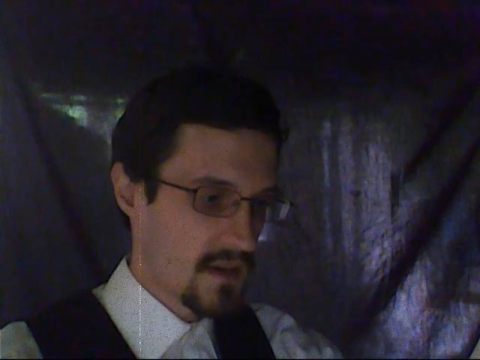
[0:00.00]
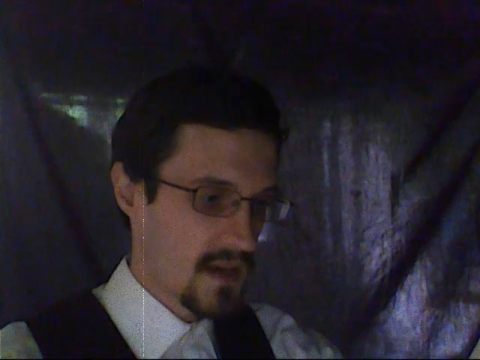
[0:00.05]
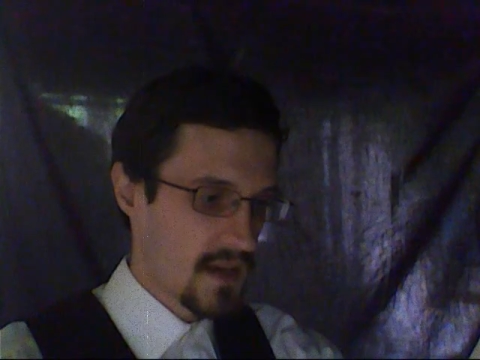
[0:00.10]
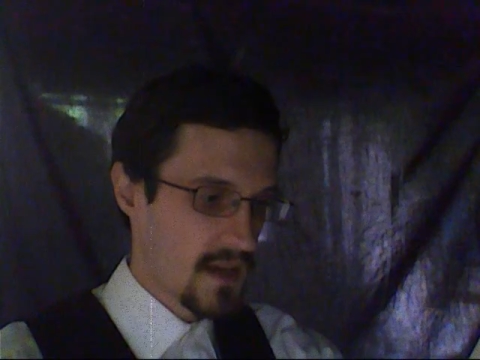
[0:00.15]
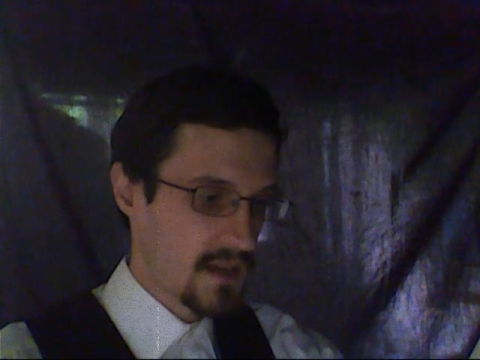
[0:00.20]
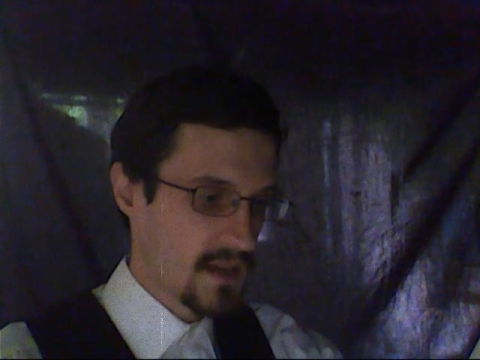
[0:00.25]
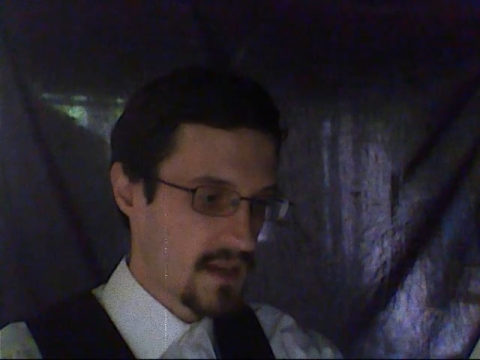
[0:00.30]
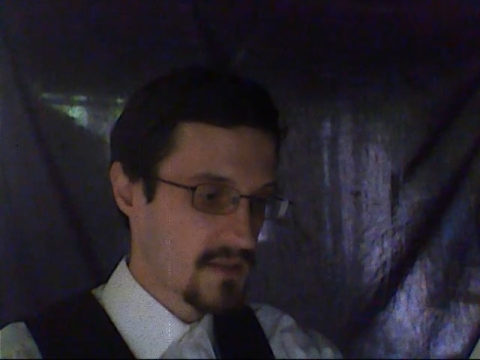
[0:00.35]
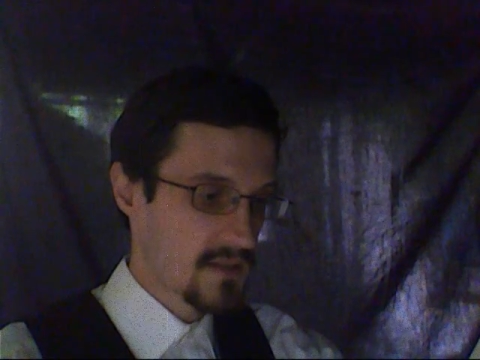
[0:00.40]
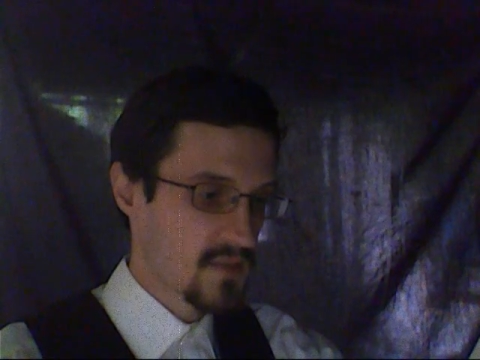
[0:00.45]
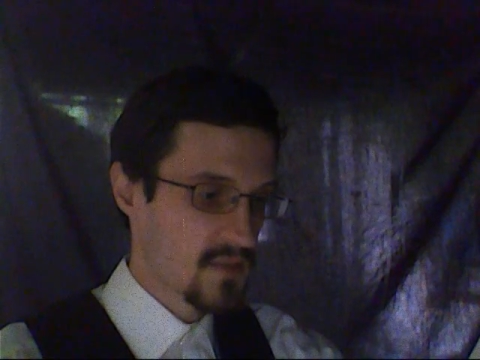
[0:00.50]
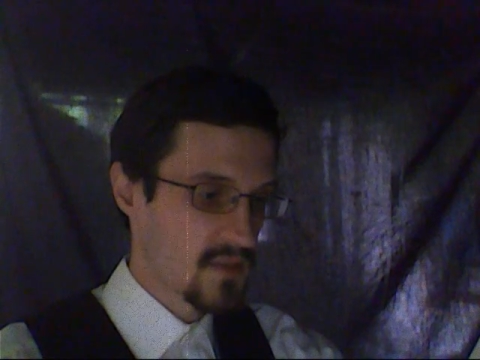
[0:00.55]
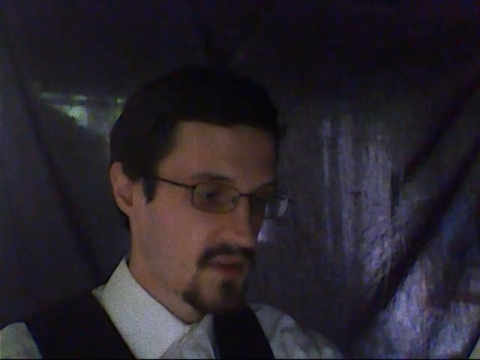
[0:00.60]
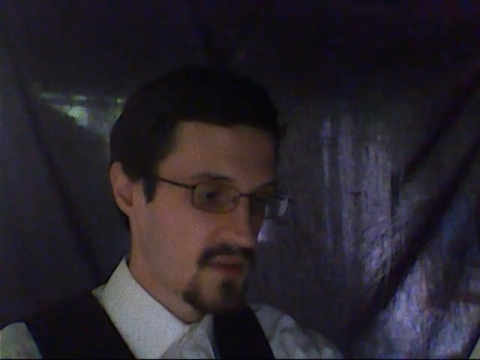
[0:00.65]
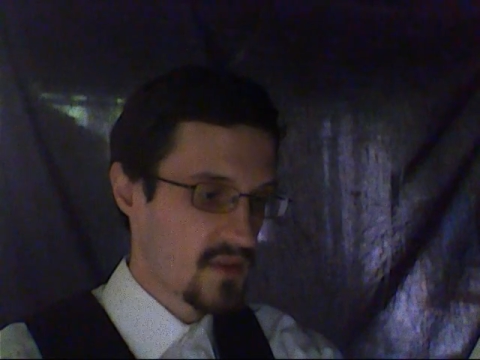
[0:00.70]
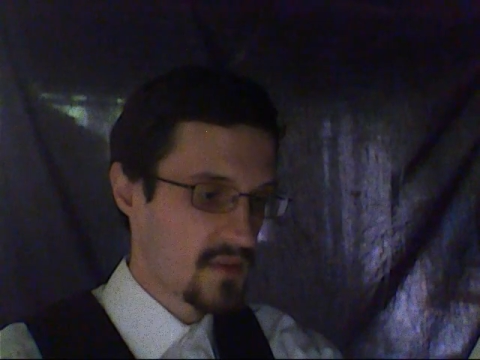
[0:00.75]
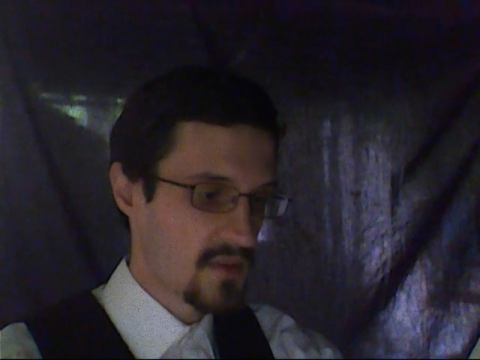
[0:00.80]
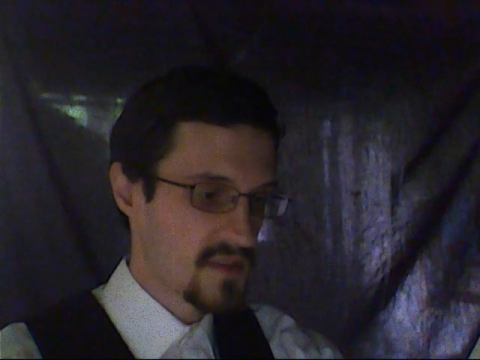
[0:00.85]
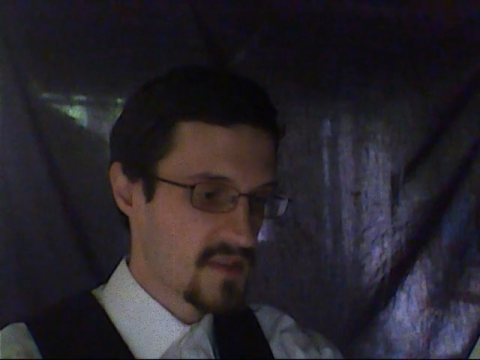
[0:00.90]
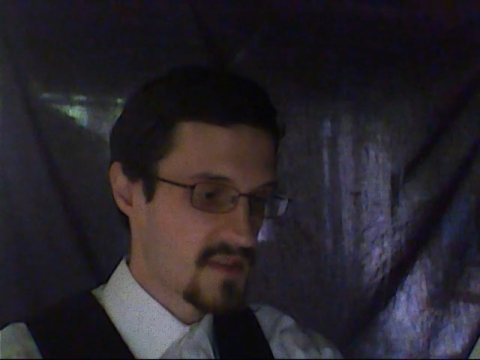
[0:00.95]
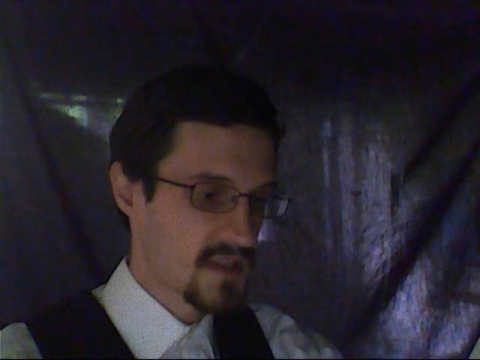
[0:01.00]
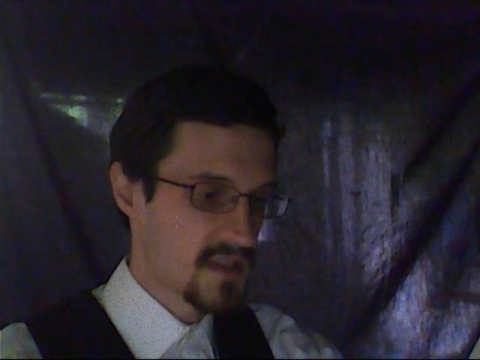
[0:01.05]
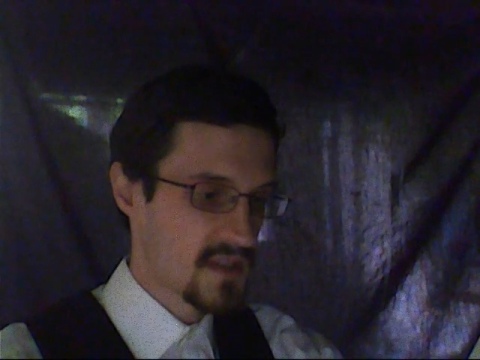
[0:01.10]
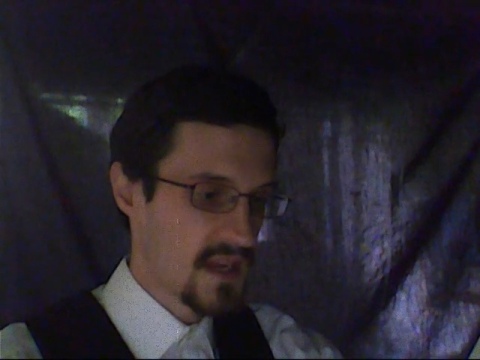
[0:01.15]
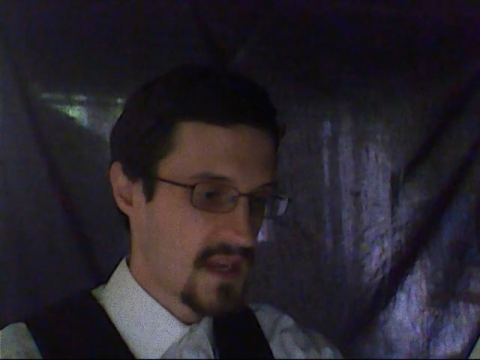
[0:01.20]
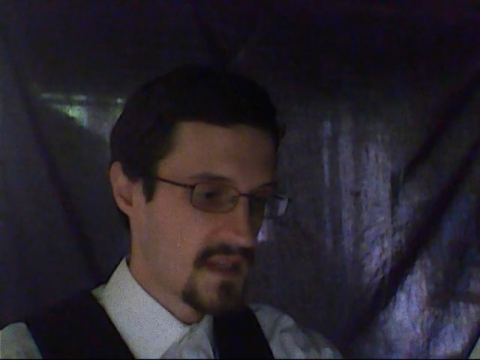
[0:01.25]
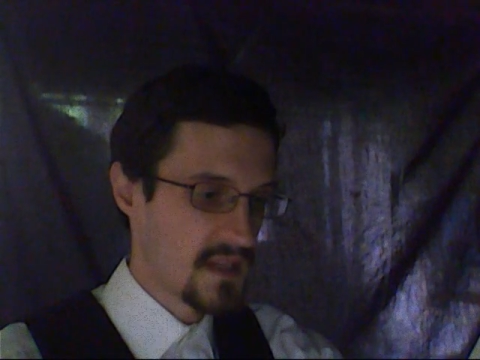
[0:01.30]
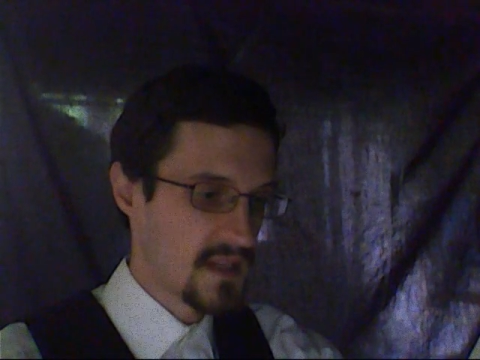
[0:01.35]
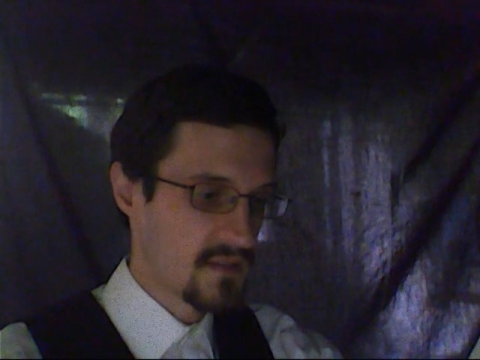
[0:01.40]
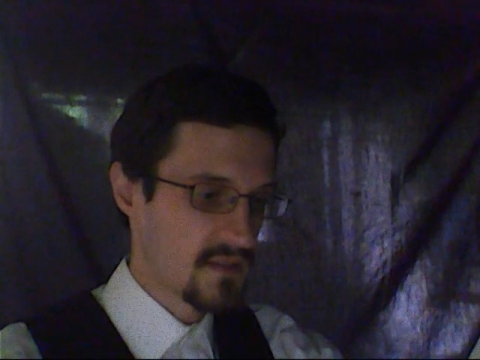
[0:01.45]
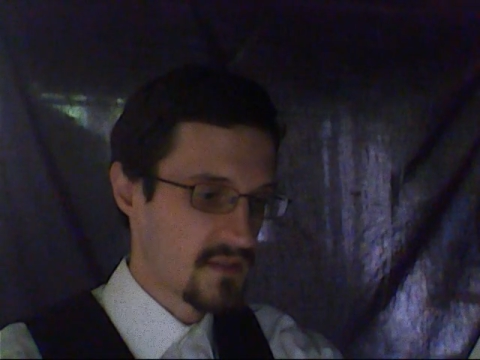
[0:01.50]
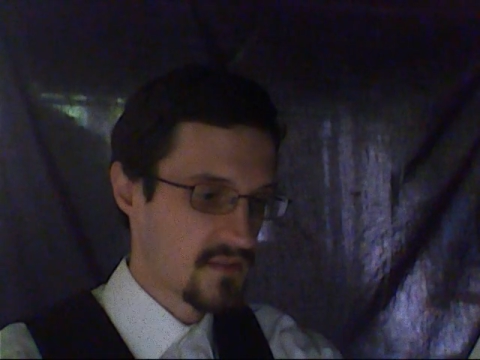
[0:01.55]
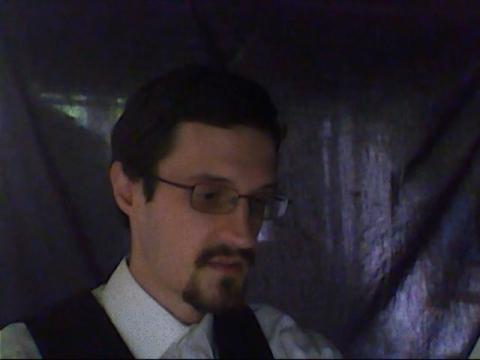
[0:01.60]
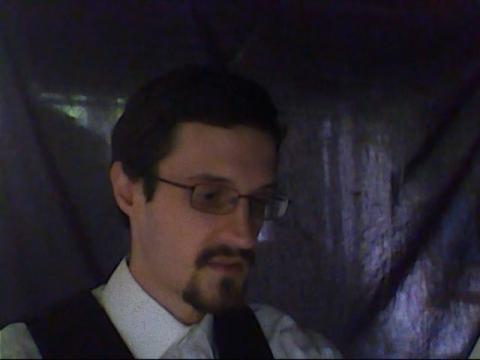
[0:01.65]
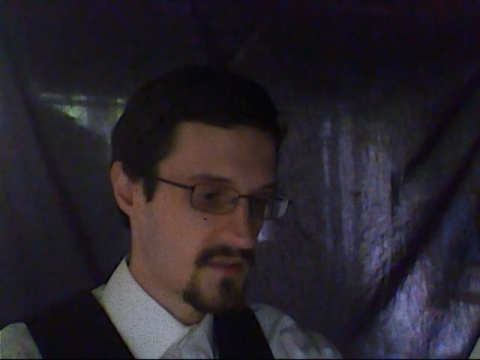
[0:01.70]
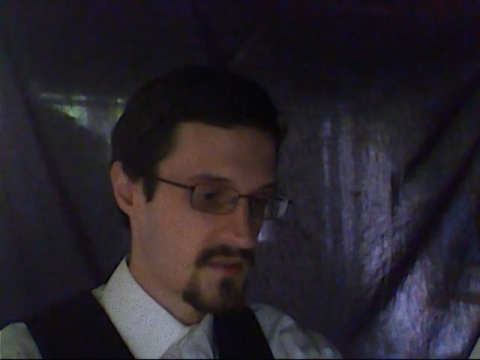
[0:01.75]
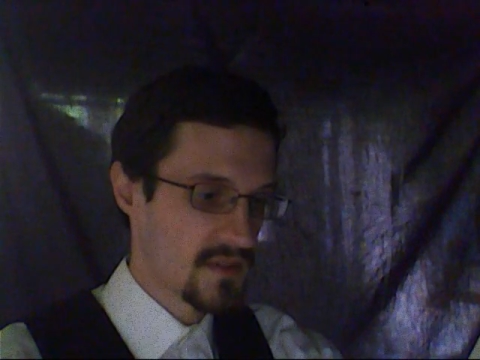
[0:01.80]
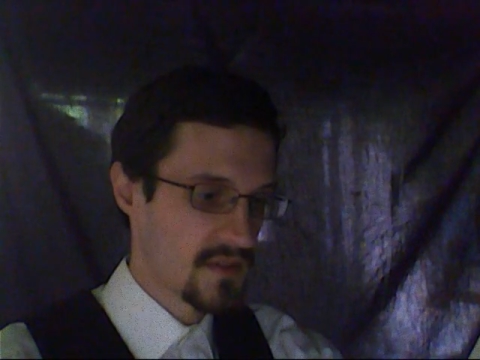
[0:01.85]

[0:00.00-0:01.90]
and prohibited aliens through